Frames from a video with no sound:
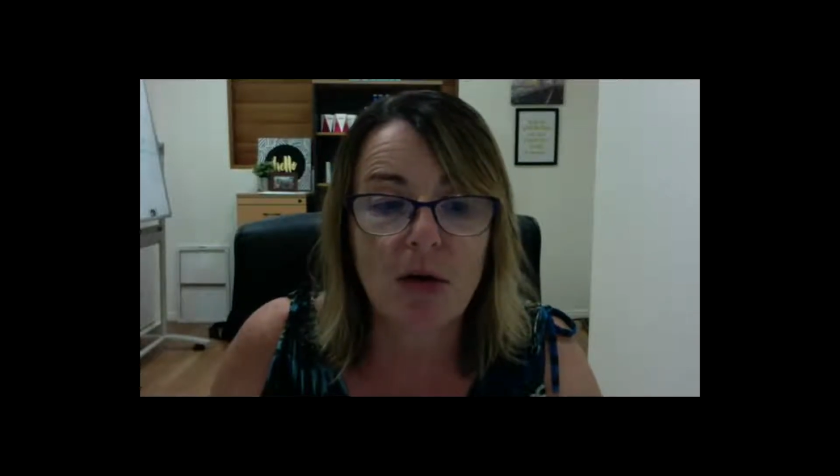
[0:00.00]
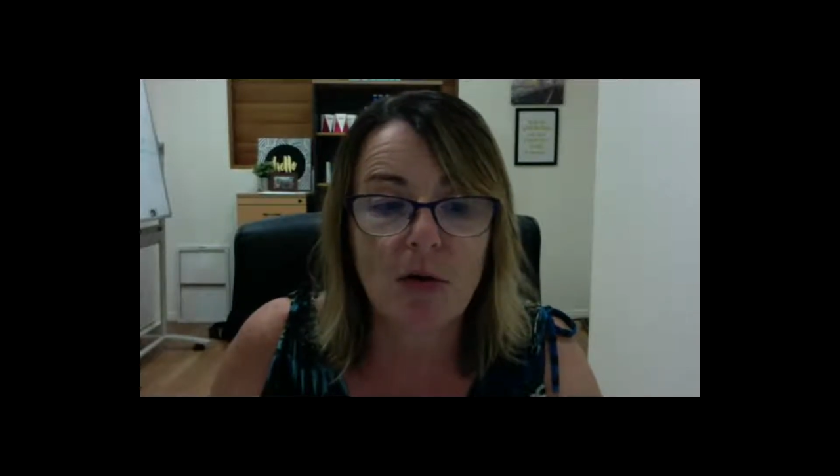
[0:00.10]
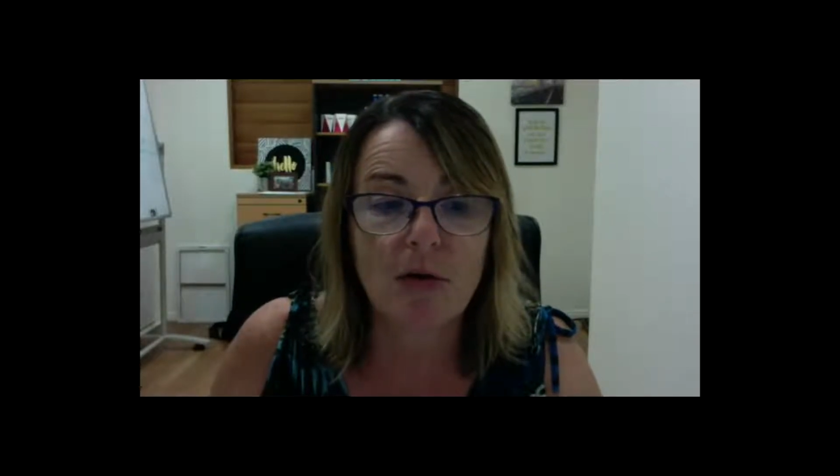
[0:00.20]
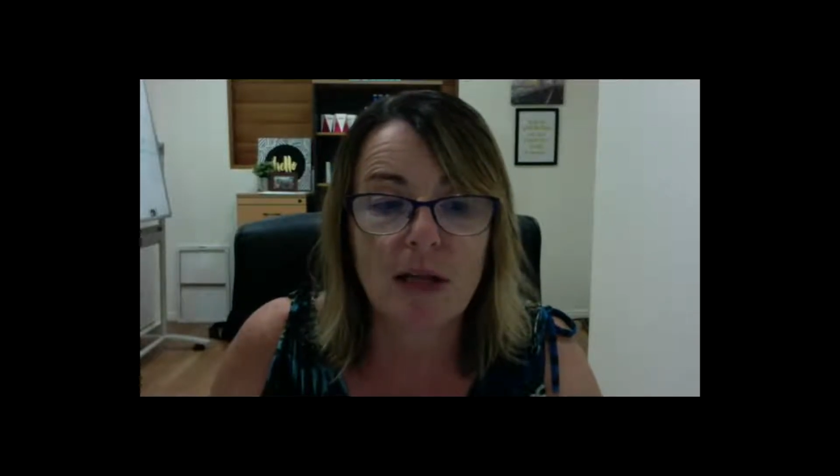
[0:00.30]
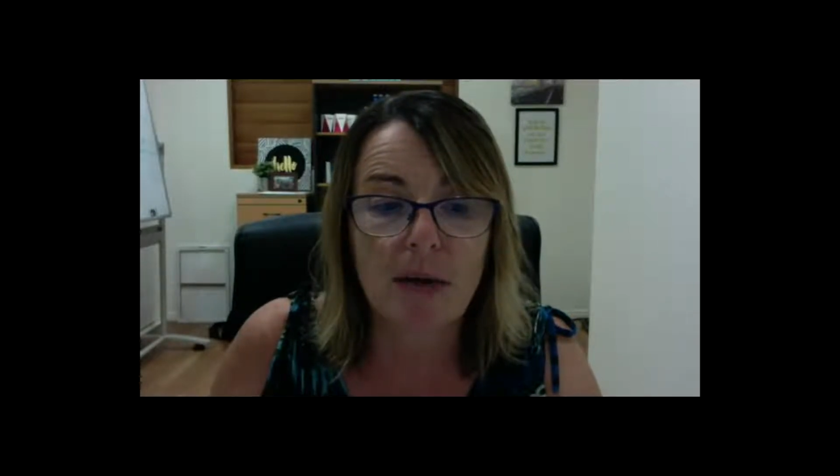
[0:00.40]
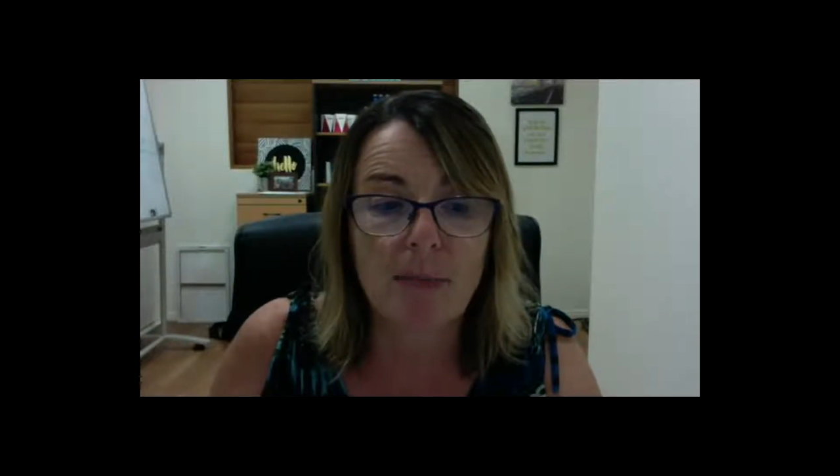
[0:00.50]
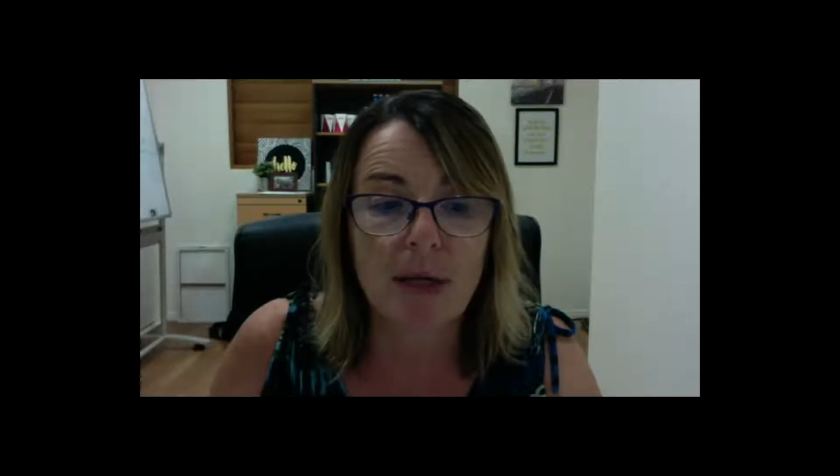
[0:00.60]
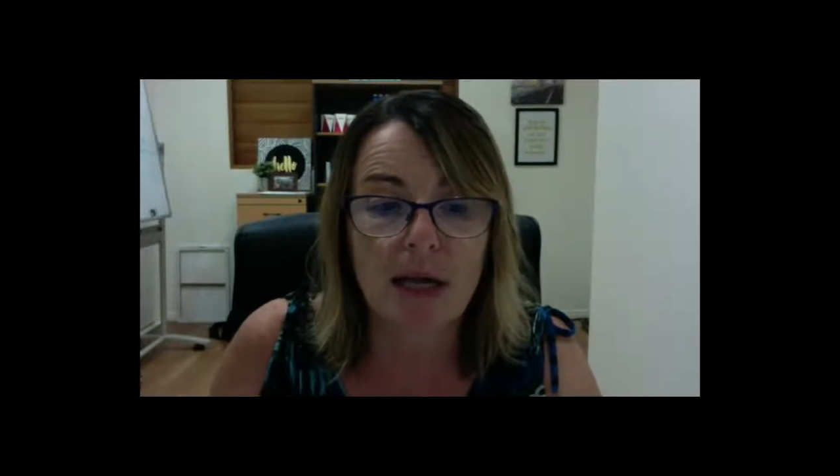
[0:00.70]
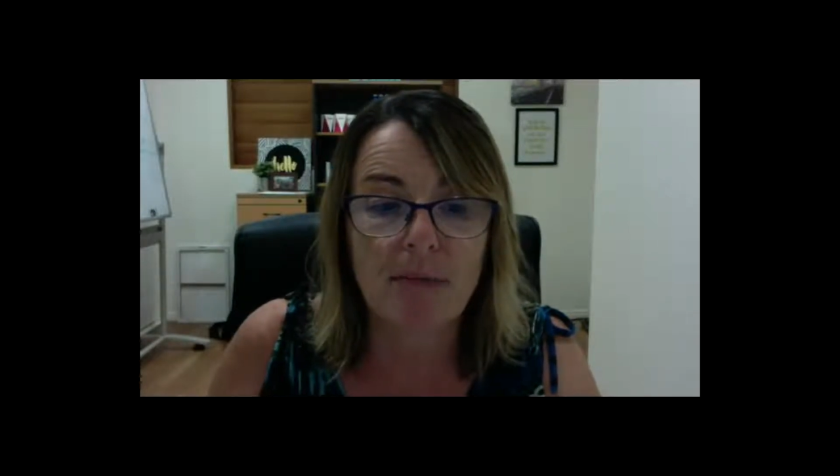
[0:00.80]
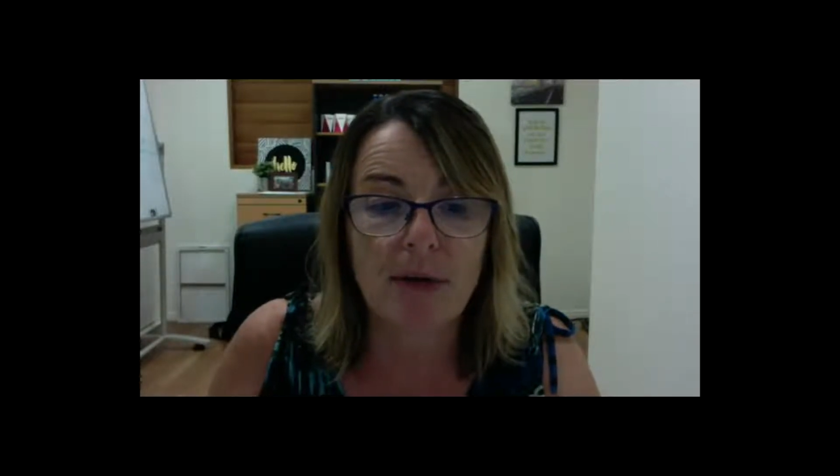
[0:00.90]
all the up
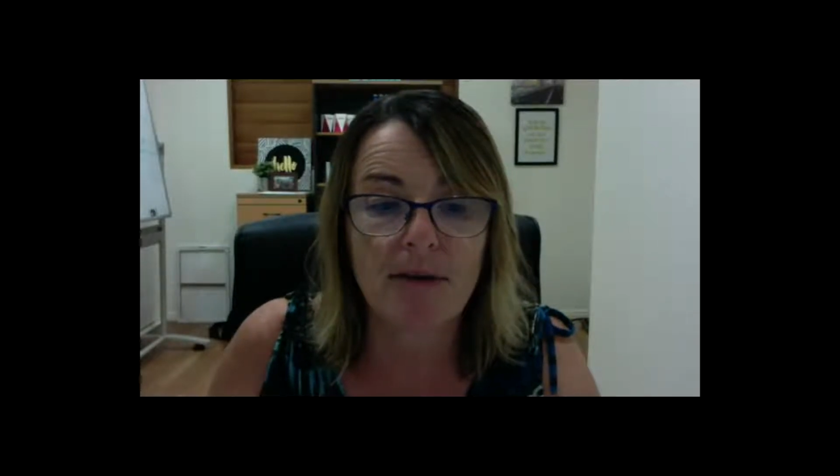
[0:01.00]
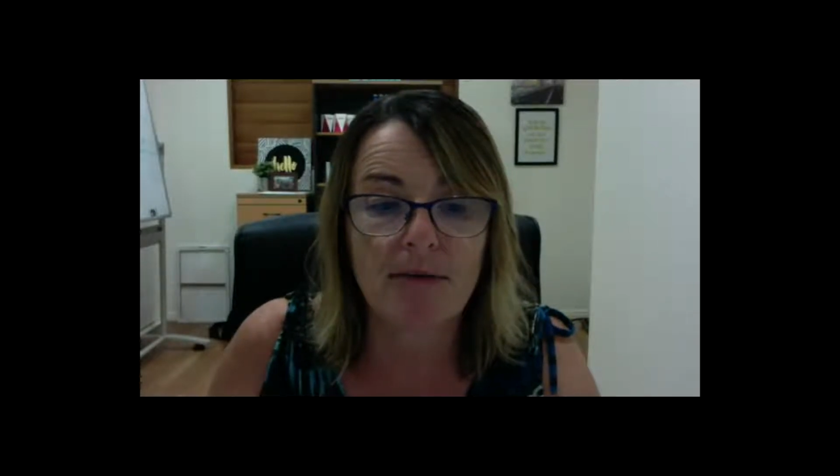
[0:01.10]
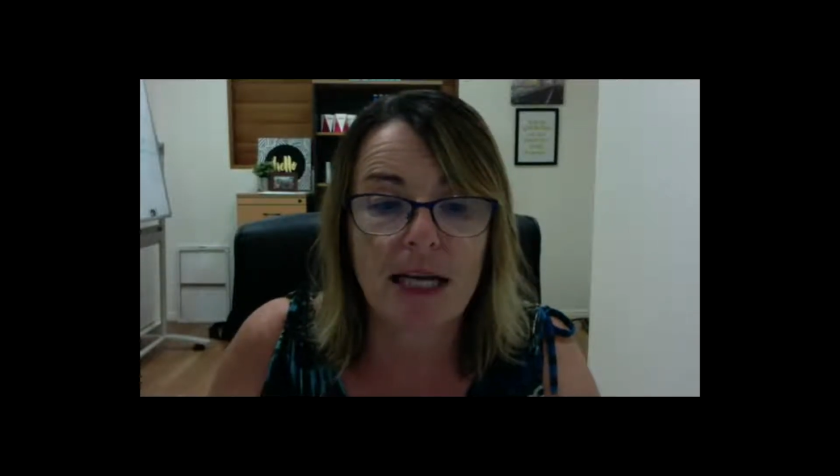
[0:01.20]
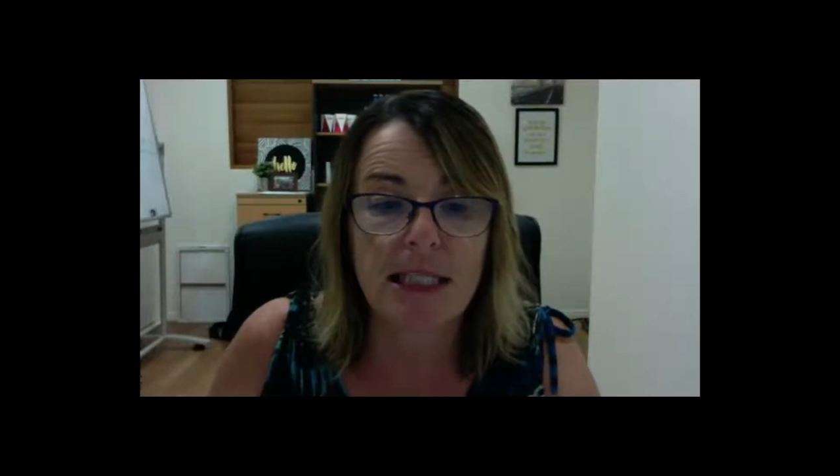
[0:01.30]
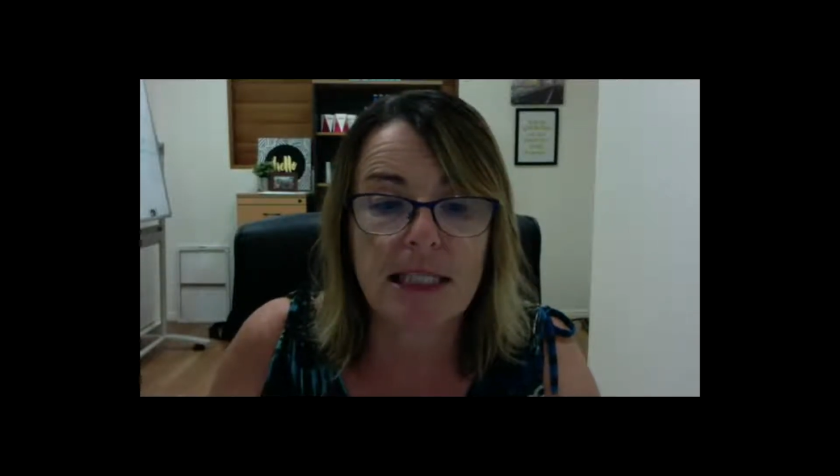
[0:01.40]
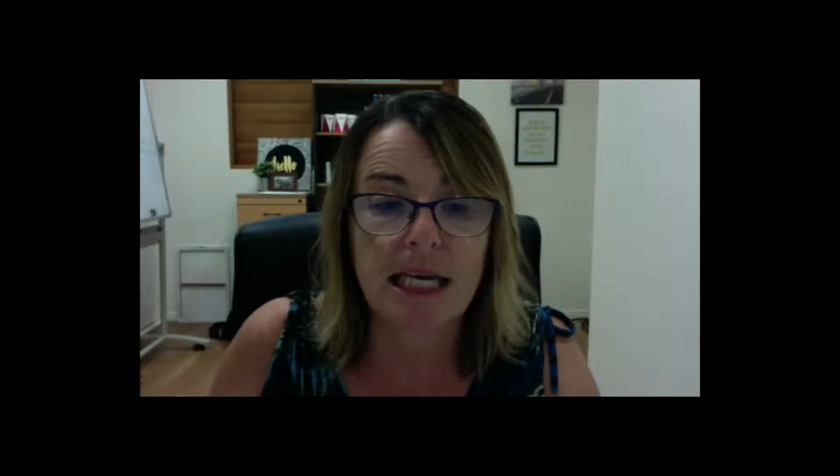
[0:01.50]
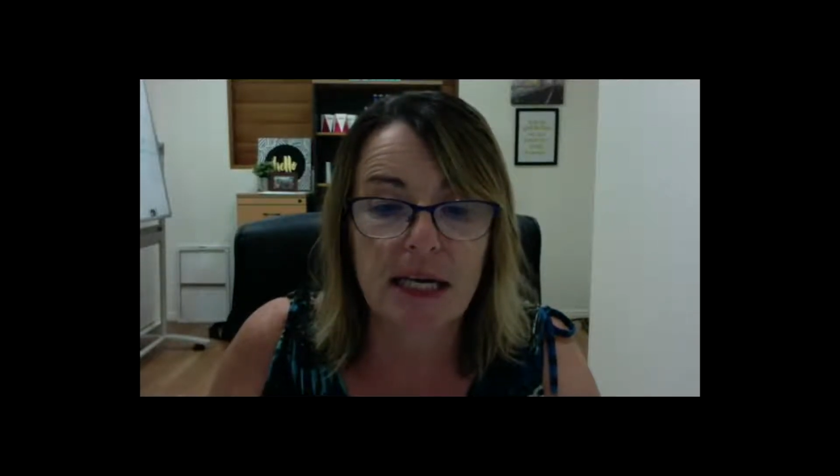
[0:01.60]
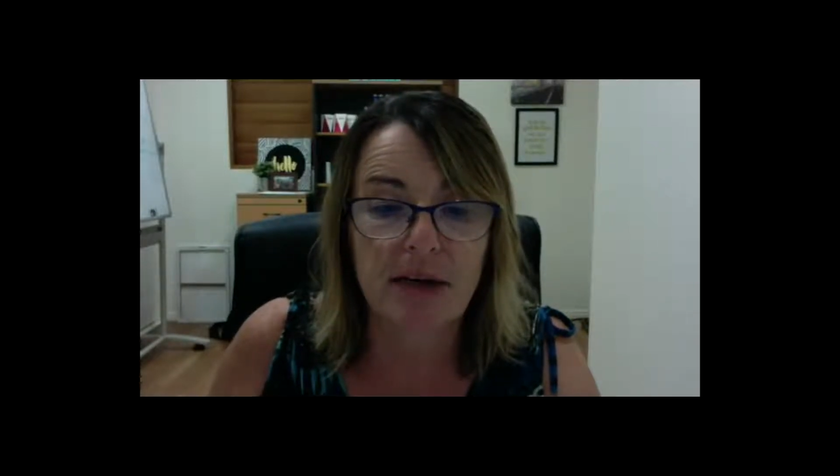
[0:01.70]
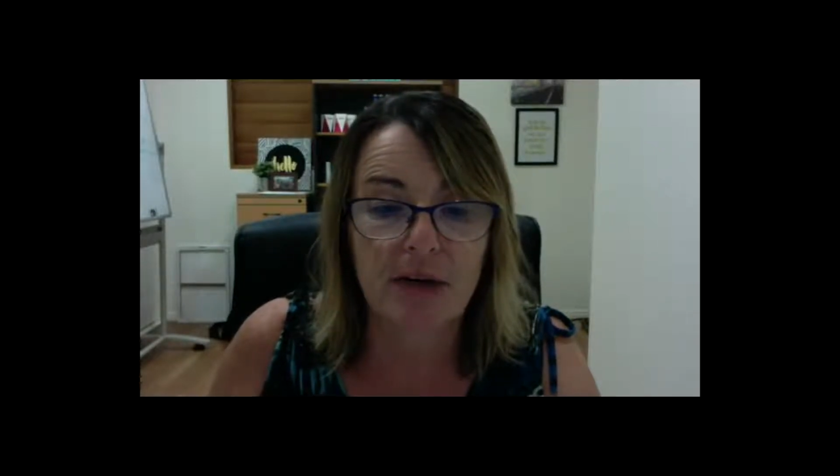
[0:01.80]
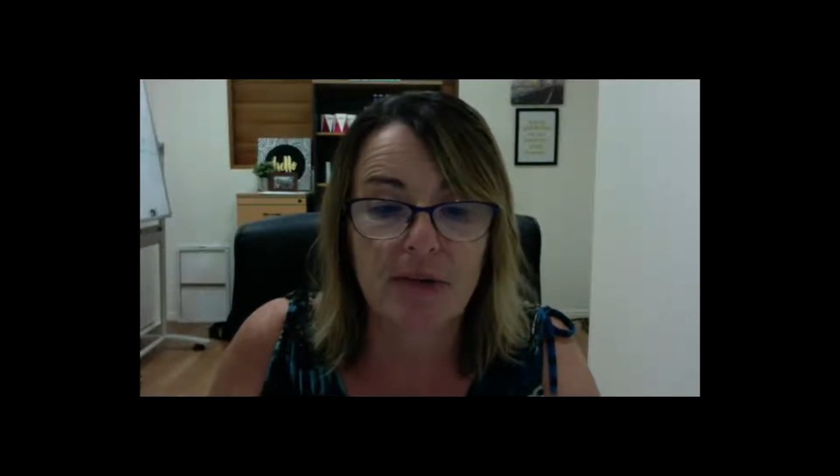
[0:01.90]
and coming events
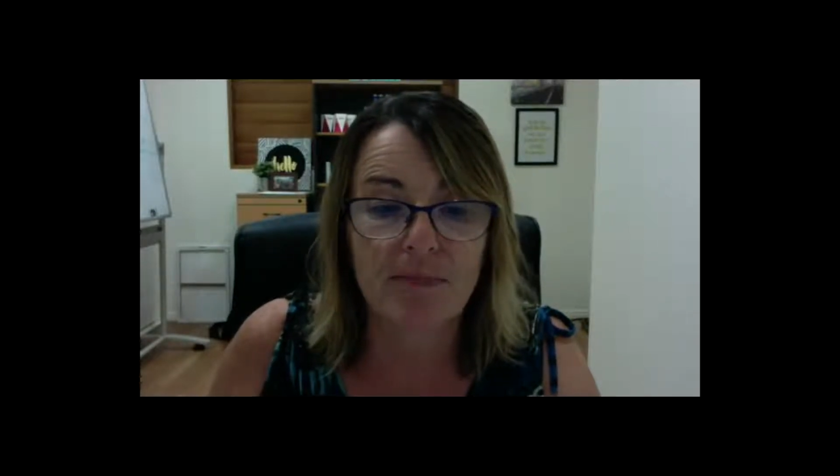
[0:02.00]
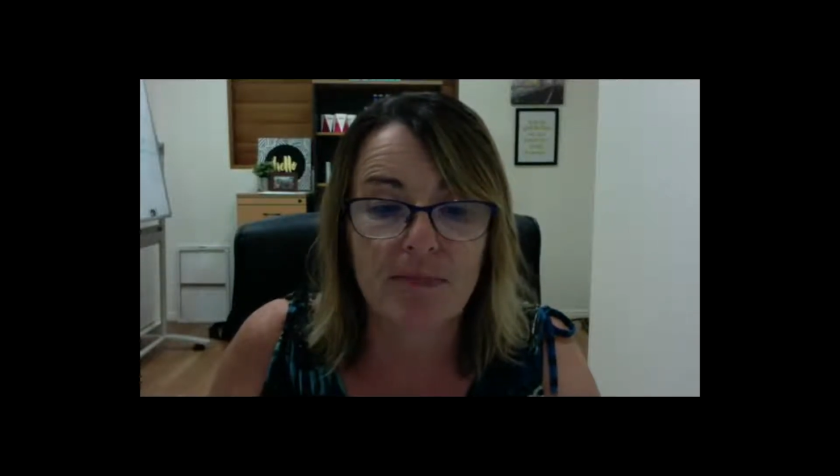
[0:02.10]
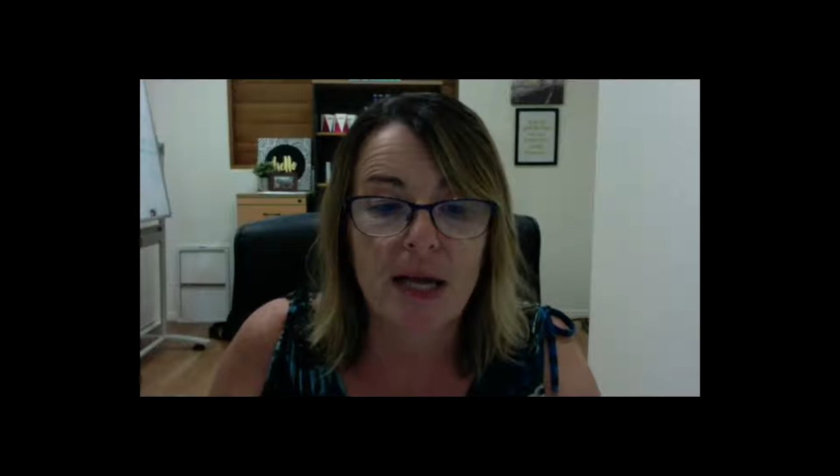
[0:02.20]
here.